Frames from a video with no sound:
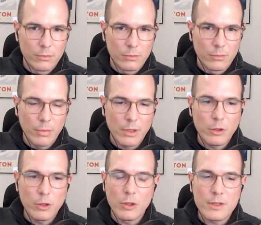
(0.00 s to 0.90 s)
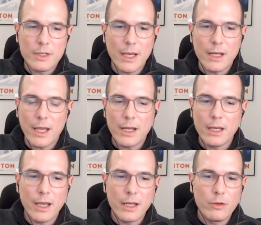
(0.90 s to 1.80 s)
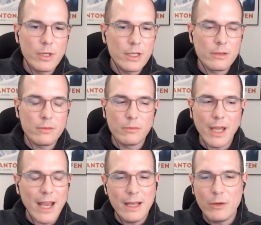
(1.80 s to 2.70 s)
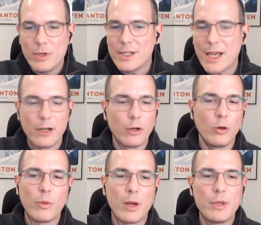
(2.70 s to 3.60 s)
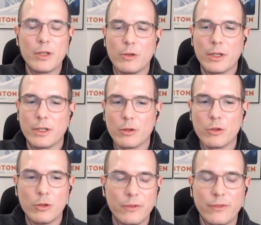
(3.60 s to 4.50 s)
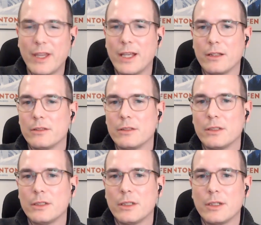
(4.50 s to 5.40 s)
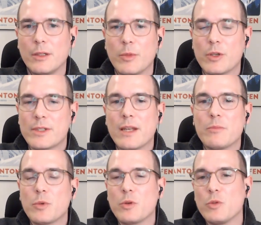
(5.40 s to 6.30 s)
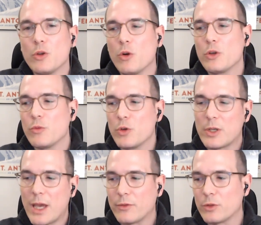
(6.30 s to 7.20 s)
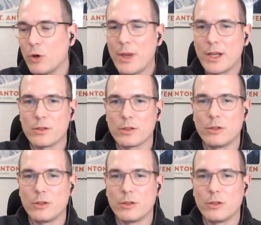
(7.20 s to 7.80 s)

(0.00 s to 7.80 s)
But you don't see any reason at all why Bitcoin could fail, because then you would have to go back to the gold,